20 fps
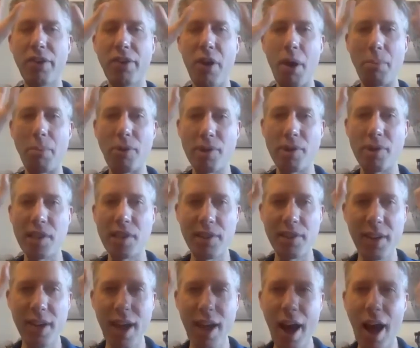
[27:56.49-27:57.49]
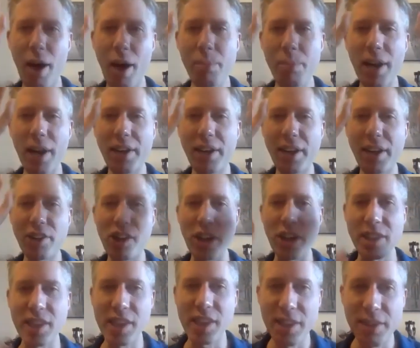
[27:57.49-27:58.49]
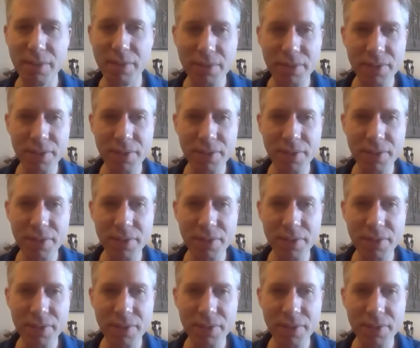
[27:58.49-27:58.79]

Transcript: numbers. How many digits?